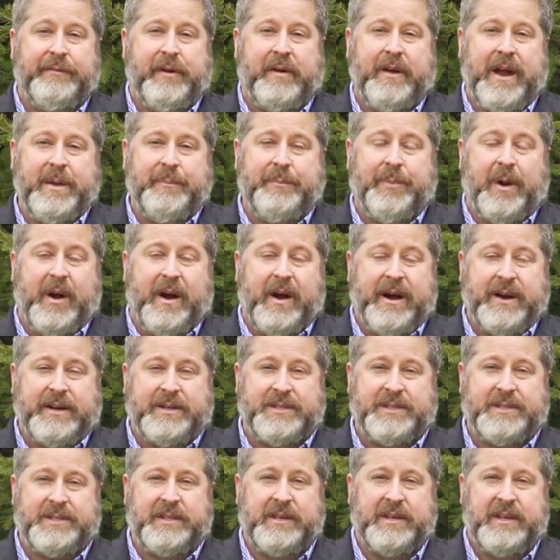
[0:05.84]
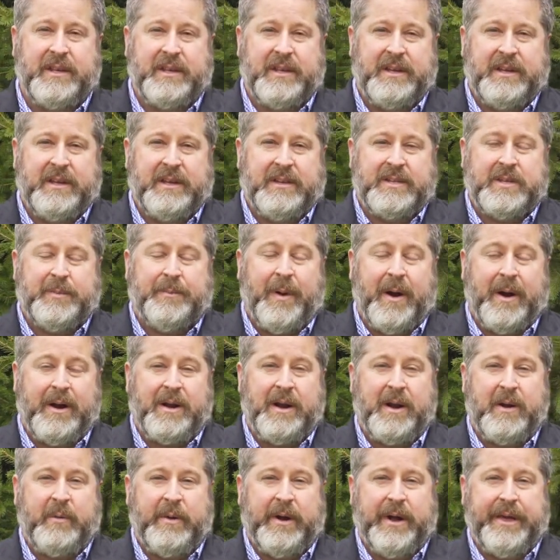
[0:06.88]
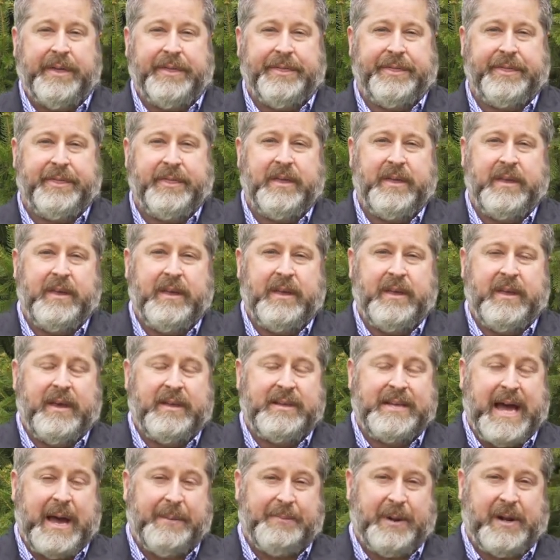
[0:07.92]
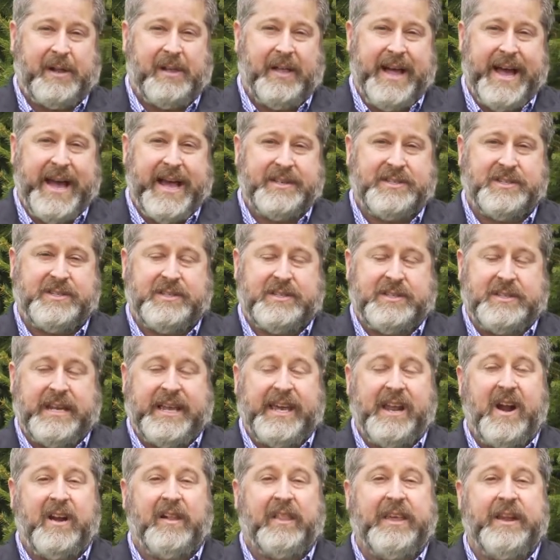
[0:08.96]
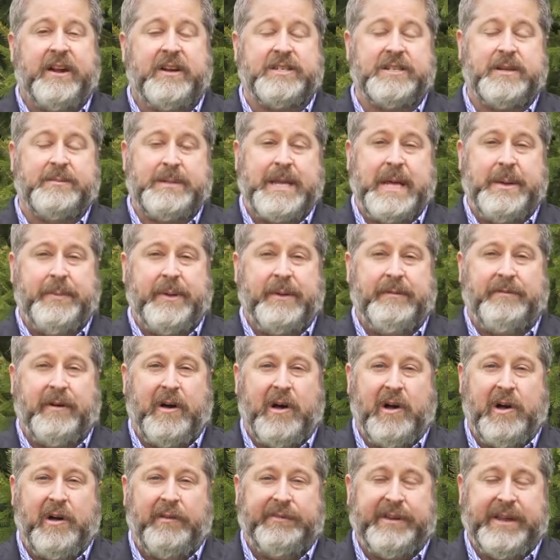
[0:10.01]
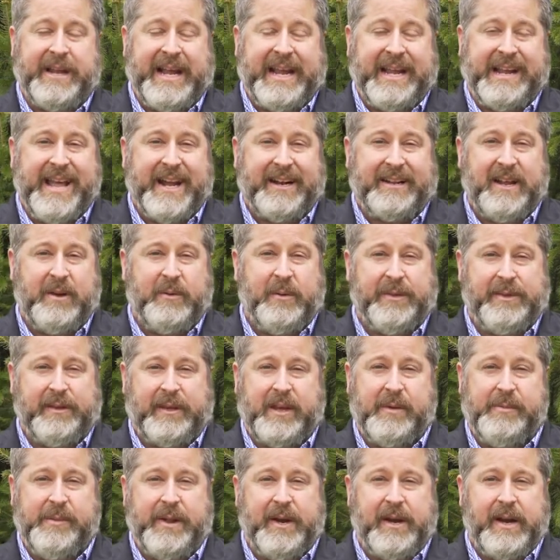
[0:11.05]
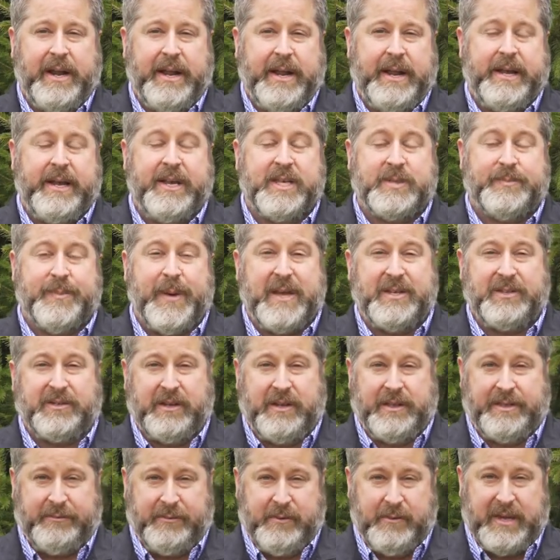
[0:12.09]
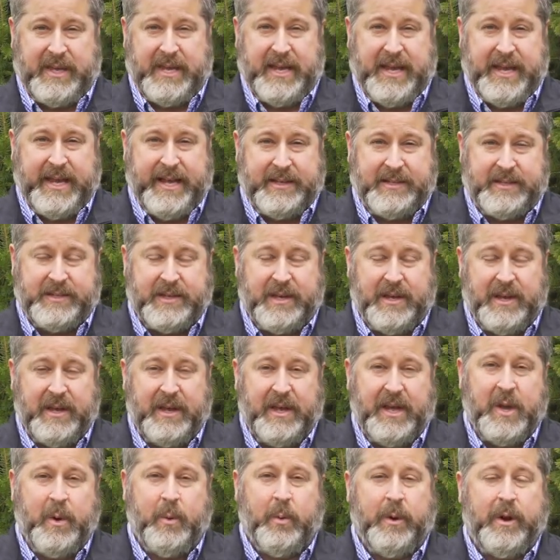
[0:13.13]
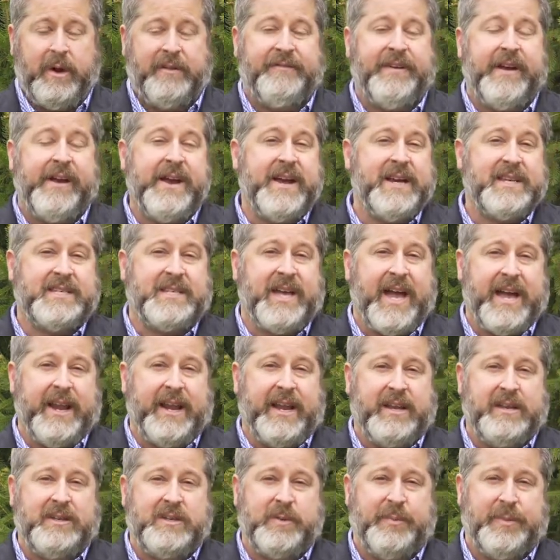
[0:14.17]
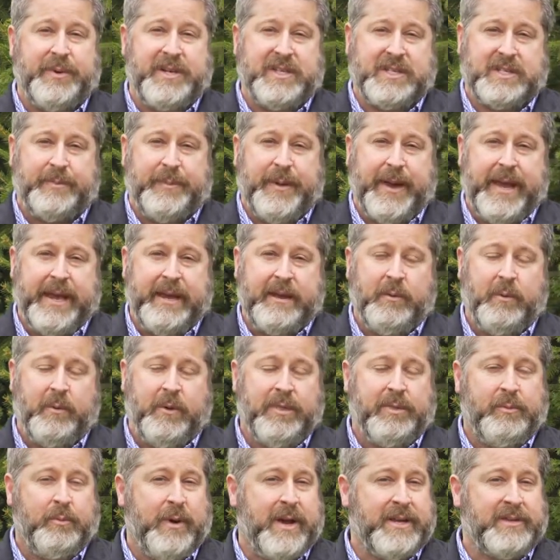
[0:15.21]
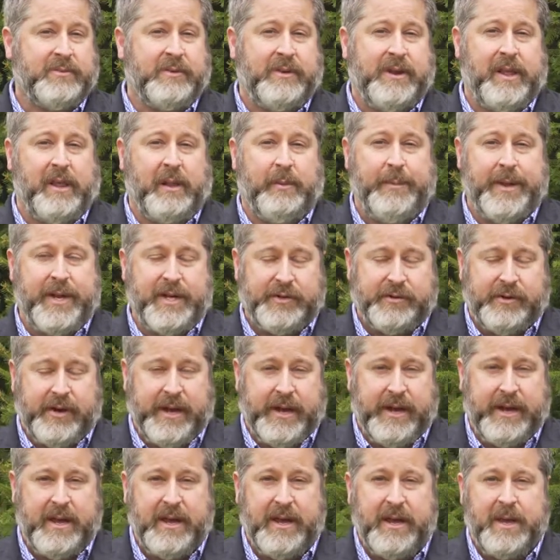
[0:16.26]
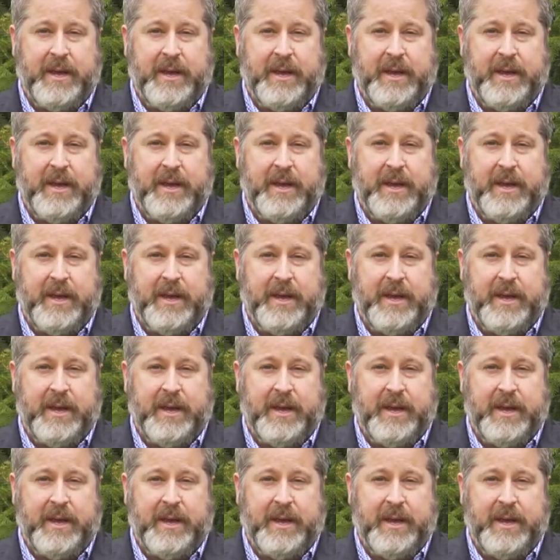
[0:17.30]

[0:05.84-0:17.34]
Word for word: for Great Parks to partner with Adopt a Class to get our leadership team involved in connecting with the community, especially through kids. We are very excited to participate with Westwood Elementary